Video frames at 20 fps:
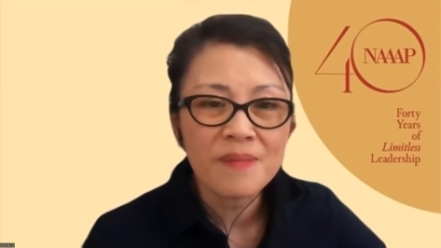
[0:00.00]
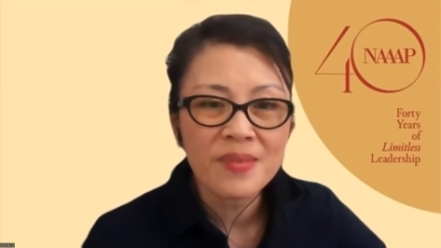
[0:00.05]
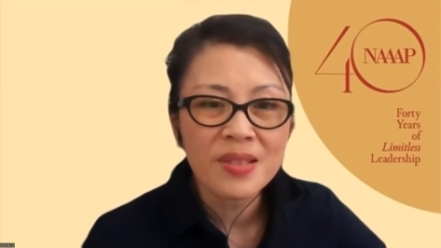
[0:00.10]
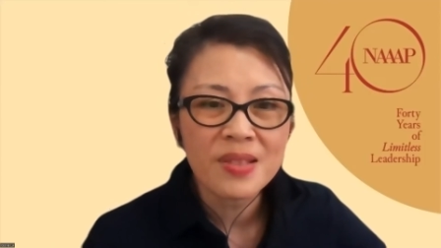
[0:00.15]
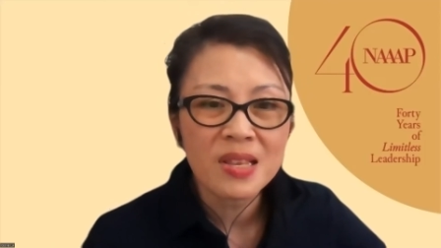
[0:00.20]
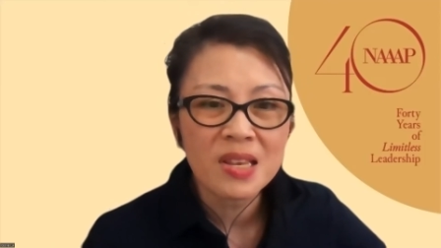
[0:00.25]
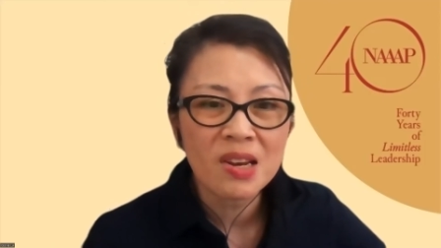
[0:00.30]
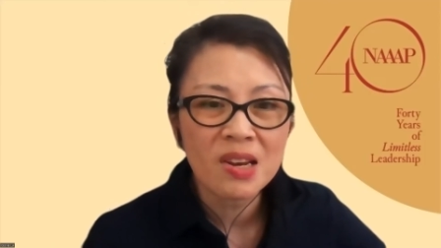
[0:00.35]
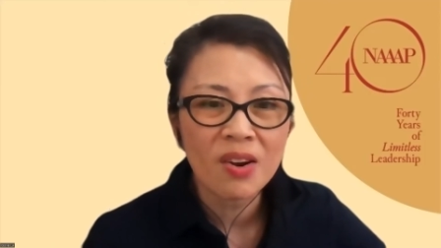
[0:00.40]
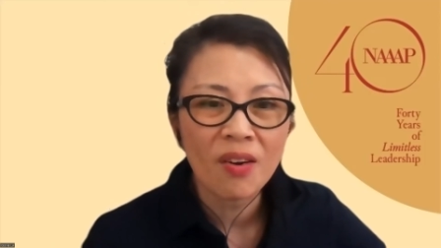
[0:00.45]

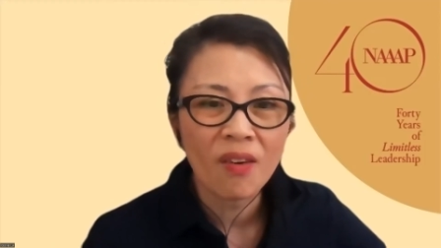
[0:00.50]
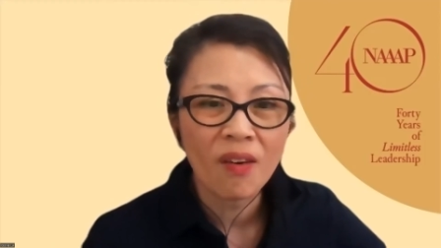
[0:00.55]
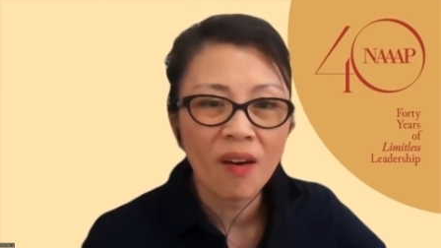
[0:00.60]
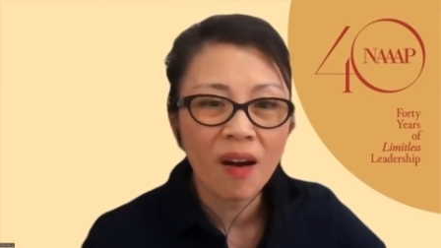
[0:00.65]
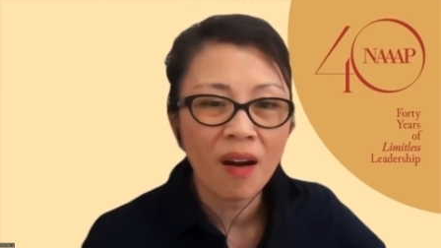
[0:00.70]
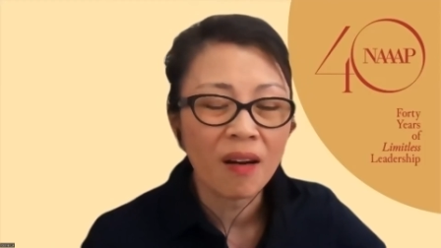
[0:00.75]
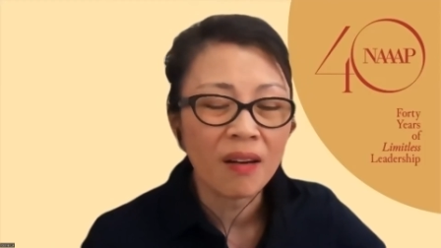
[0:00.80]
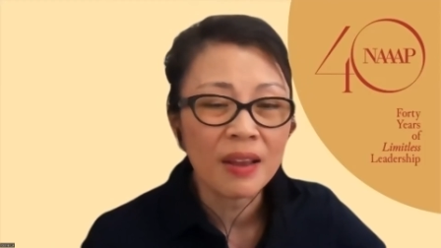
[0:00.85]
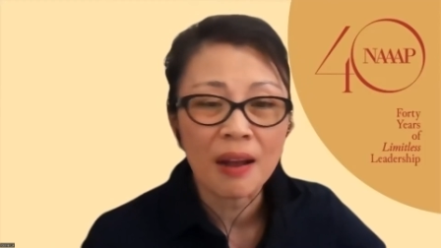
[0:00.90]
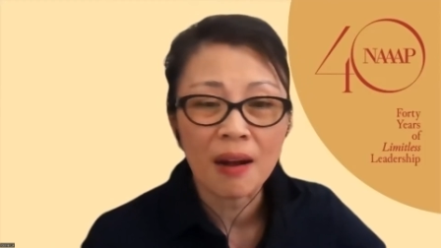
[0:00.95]

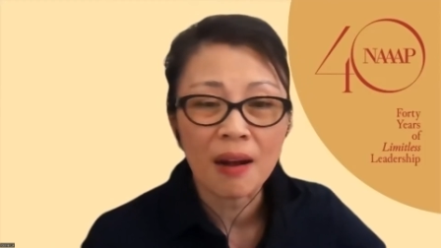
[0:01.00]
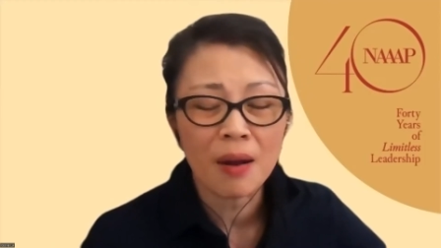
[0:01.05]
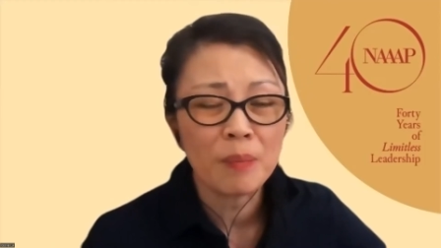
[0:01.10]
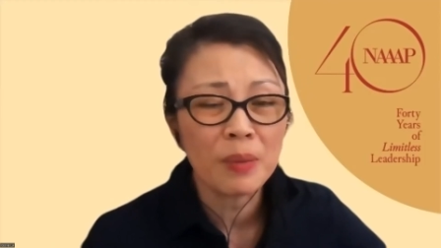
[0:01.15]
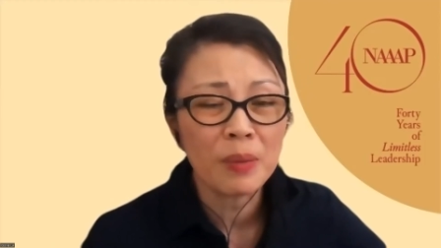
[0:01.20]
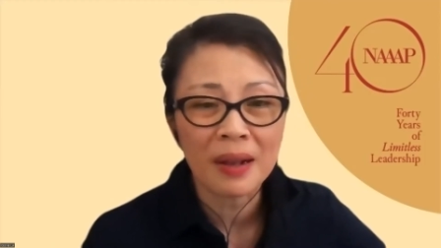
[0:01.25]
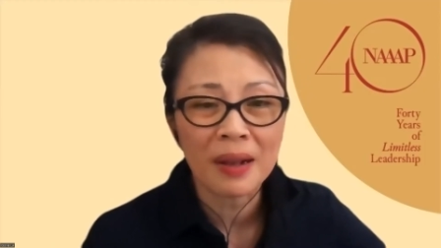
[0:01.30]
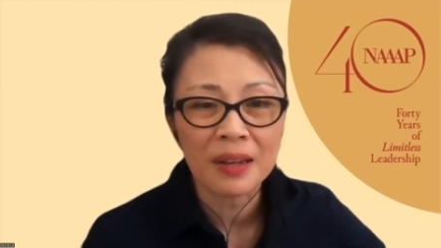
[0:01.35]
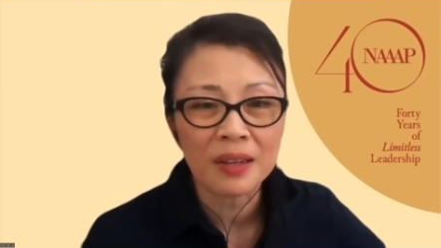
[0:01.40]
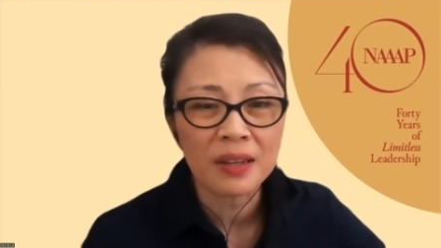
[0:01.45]

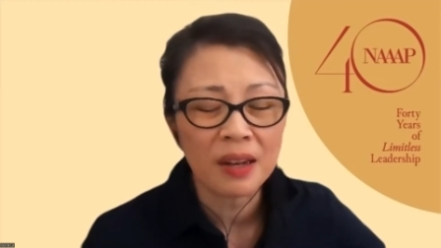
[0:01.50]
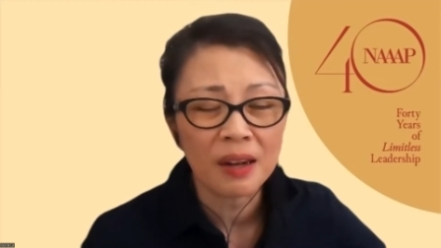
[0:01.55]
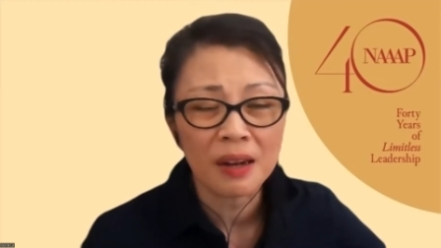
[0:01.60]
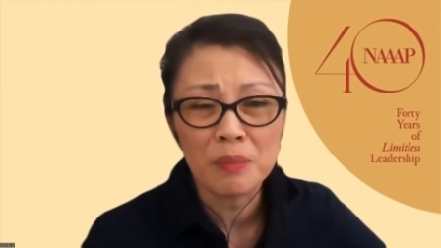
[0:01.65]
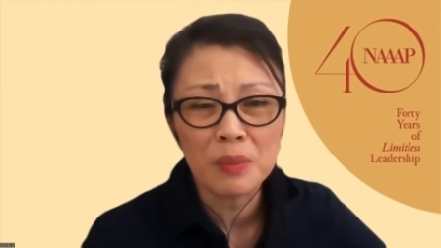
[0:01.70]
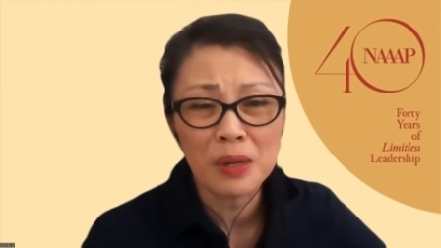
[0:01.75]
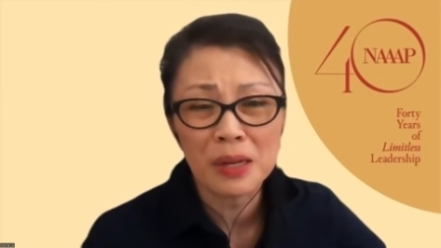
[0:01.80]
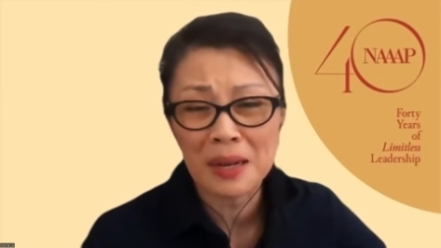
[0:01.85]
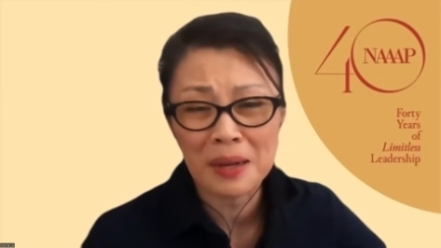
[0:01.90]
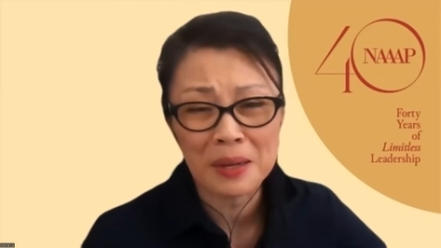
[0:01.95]

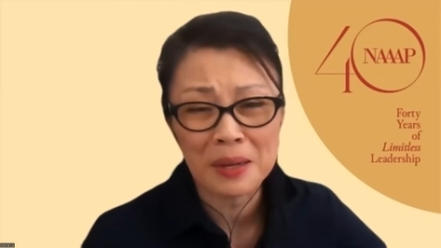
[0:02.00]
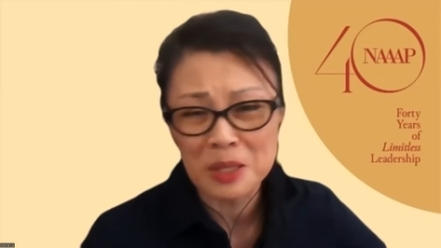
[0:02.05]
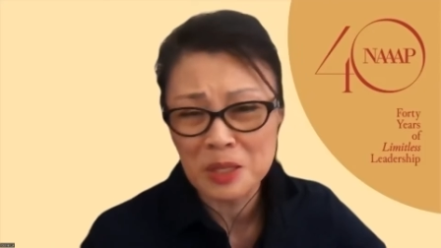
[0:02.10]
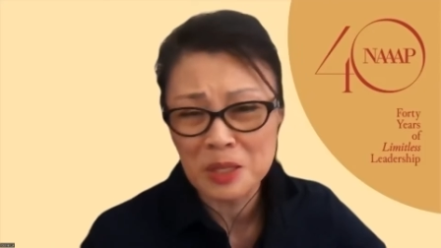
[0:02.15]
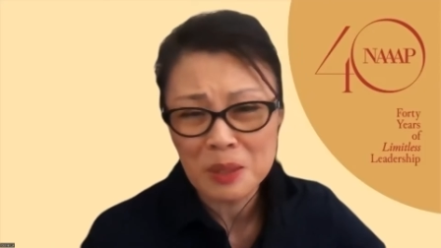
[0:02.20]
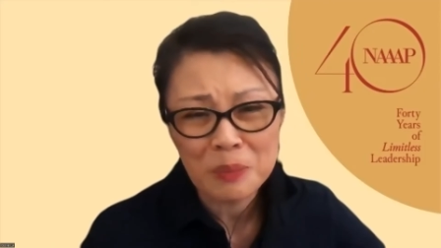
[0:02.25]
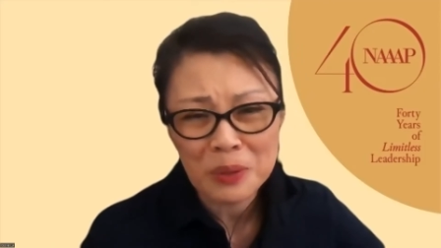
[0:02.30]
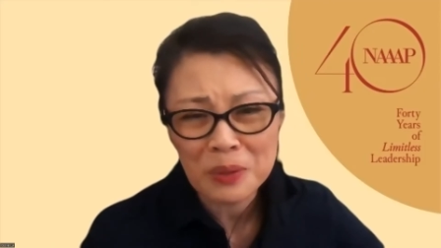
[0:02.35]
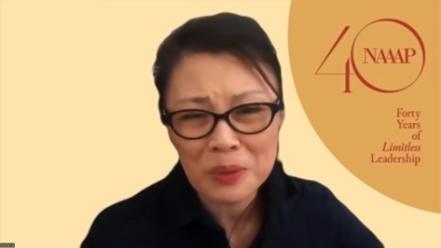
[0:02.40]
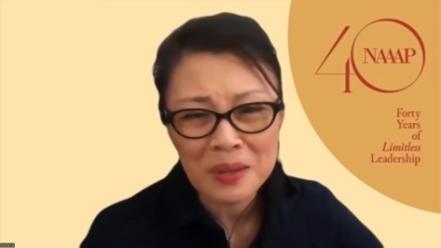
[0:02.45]
a
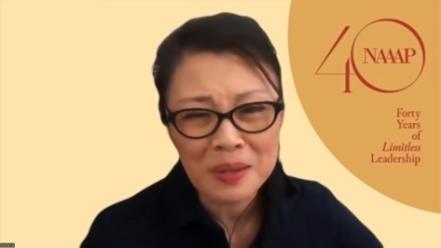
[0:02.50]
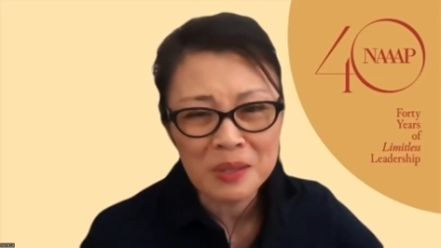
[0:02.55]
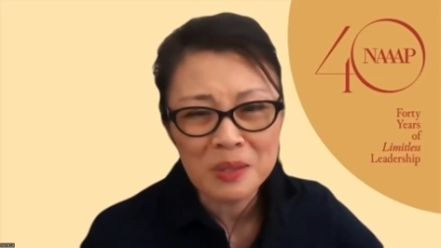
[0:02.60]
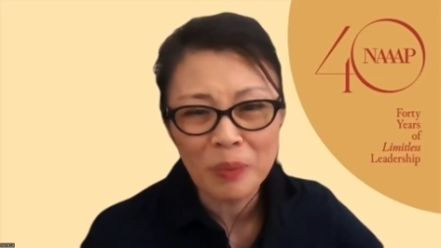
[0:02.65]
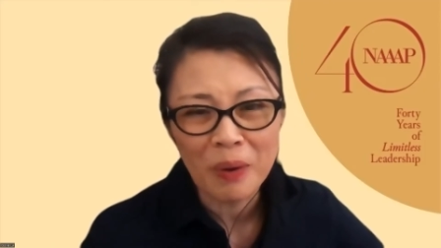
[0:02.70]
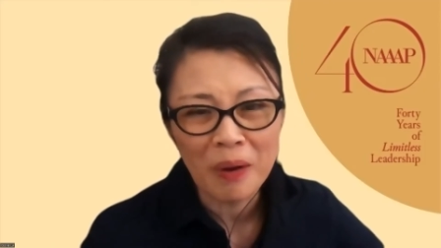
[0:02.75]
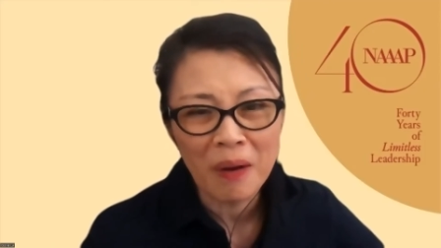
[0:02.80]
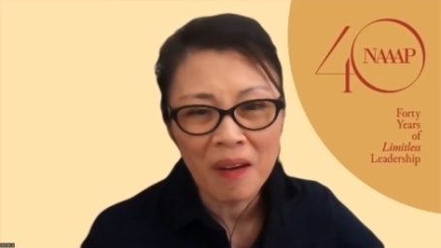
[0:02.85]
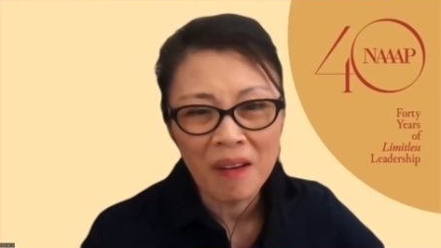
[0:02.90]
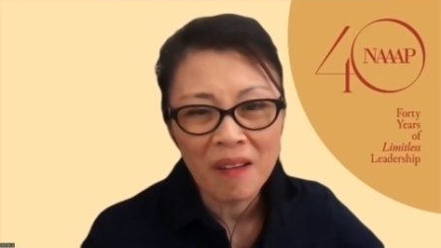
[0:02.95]
customer as
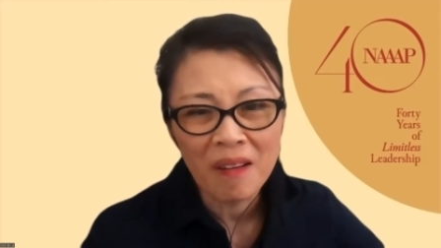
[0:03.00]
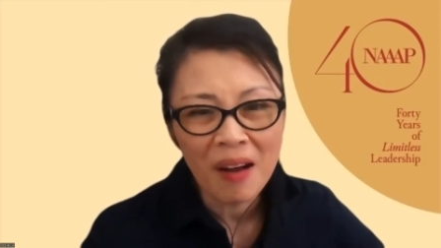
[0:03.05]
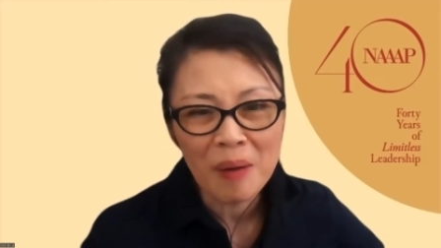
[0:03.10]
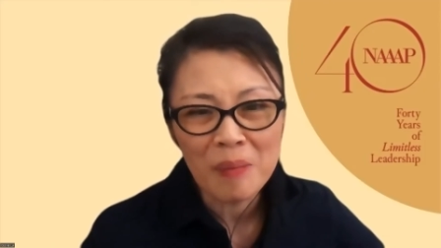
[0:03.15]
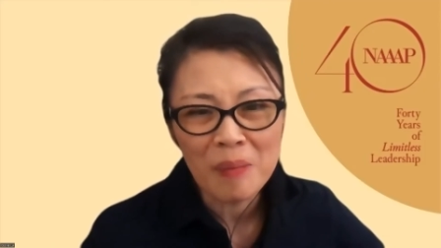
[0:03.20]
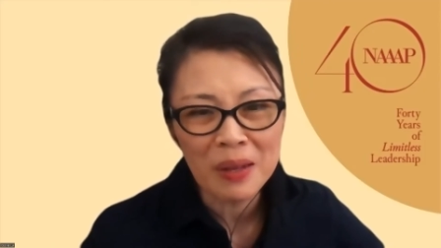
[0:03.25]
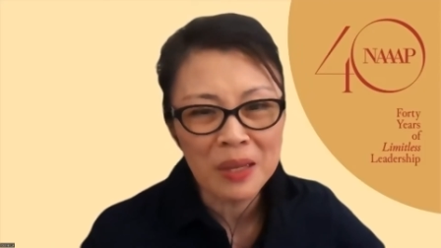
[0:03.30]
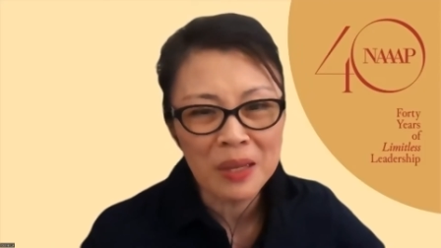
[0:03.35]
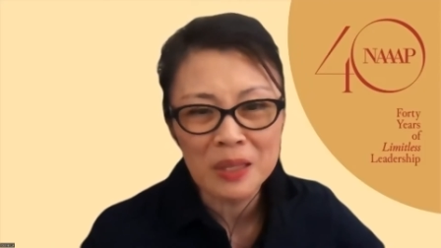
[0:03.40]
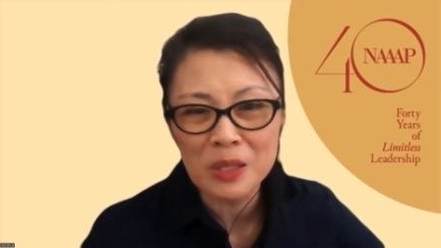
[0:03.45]
well. I'm
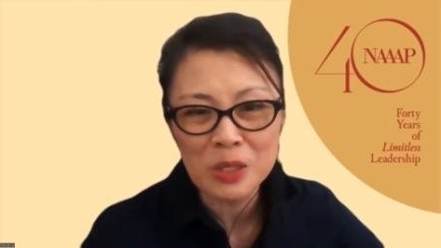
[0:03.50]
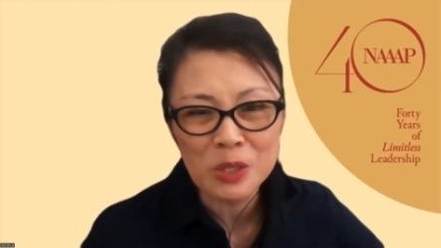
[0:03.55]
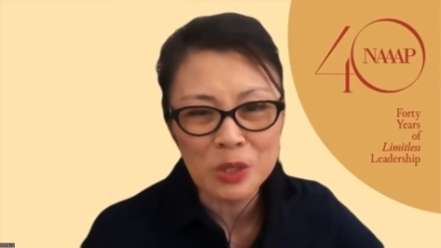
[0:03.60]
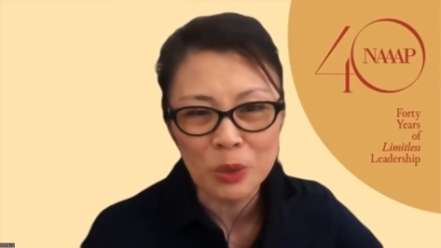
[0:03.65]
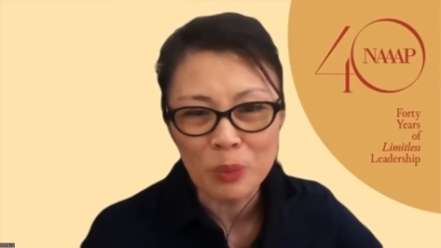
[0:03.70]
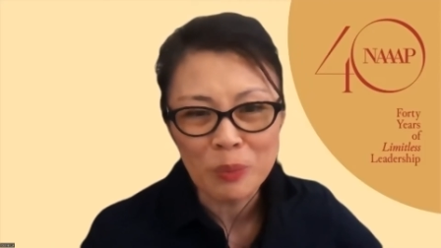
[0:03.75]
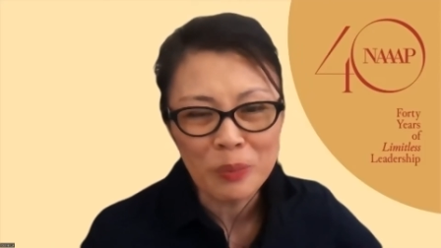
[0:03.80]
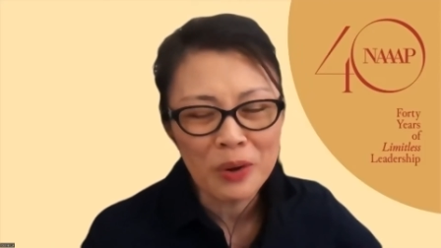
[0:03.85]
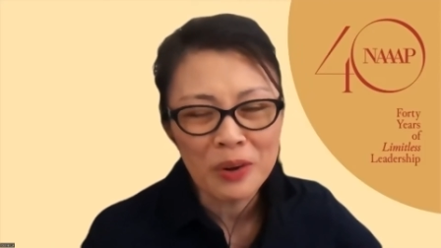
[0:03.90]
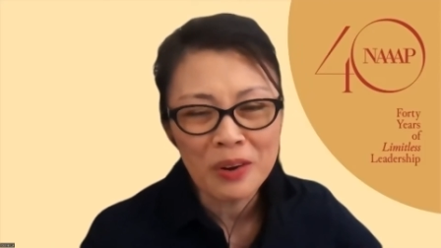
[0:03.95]
a
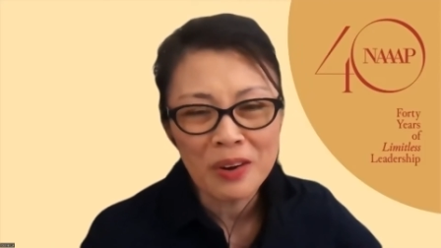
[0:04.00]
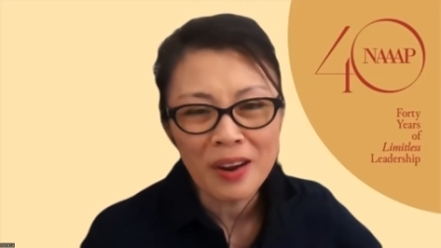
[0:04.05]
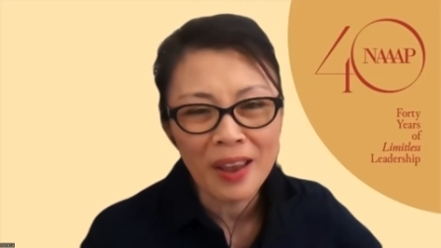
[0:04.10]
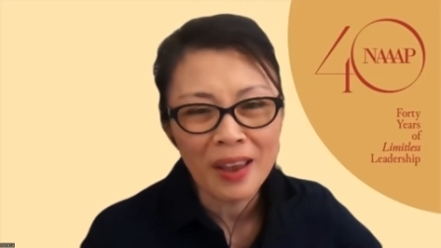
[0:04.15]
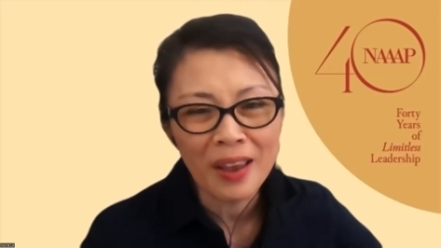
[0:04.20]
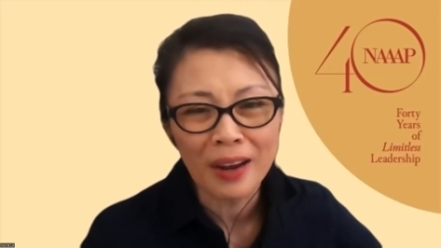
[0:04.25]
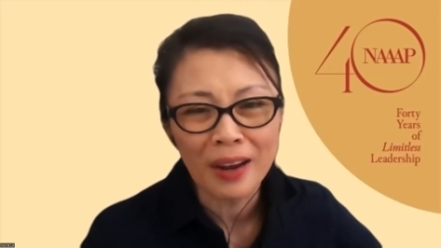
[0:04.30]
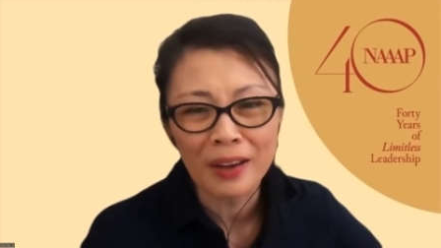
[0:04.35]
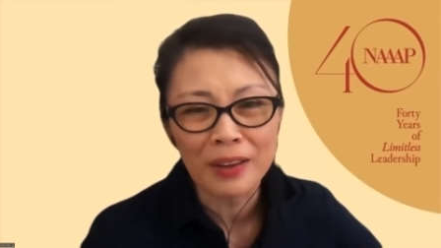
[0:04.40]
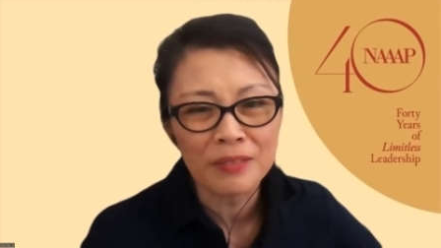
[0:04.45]
consumer,
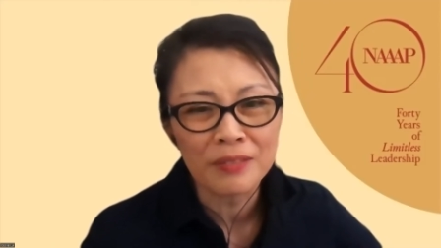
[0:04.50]
and I've